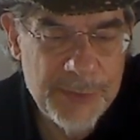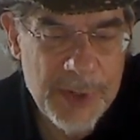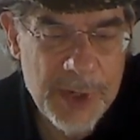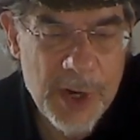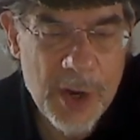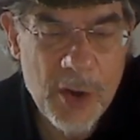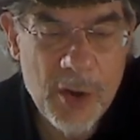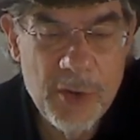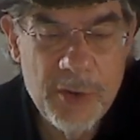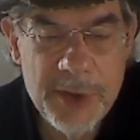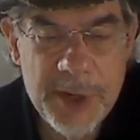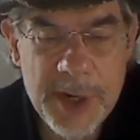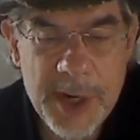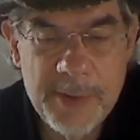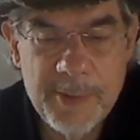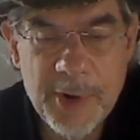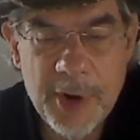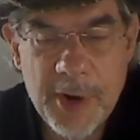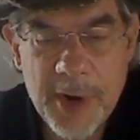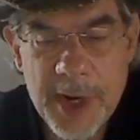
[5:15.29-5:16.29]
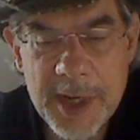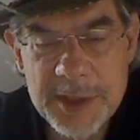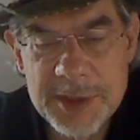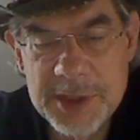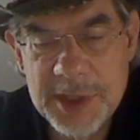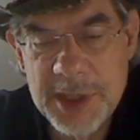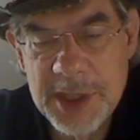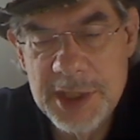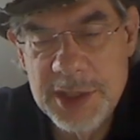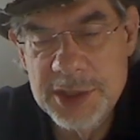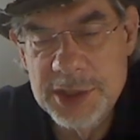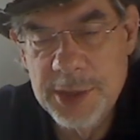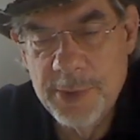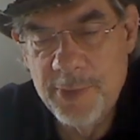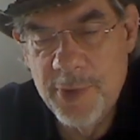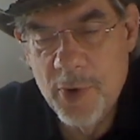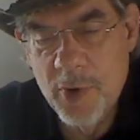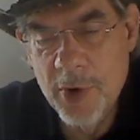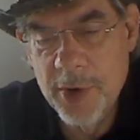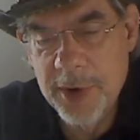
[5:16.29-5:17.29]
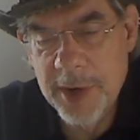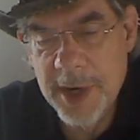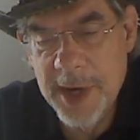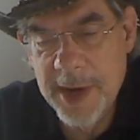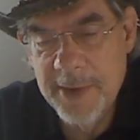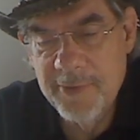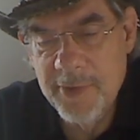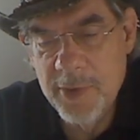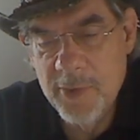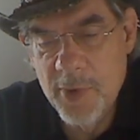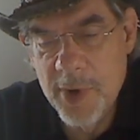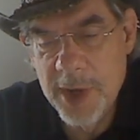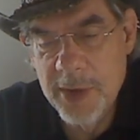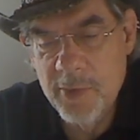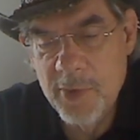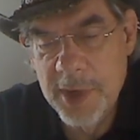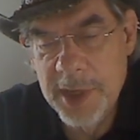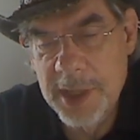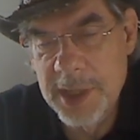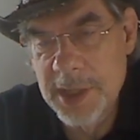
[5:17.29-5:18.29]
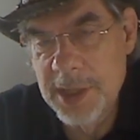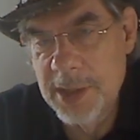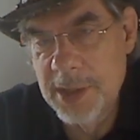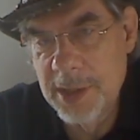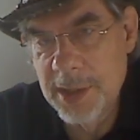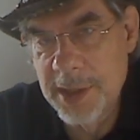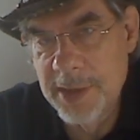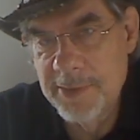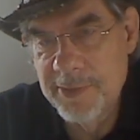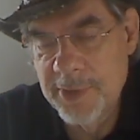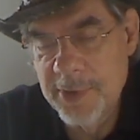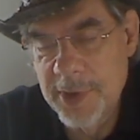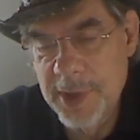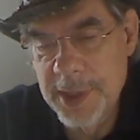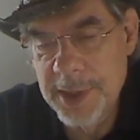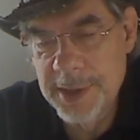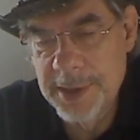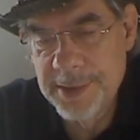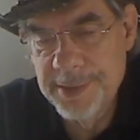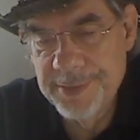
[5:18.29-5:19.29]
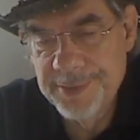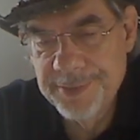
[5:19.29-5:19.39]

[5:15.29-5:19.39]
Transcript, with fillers: and all the Democrats need support in every way we can deliver it.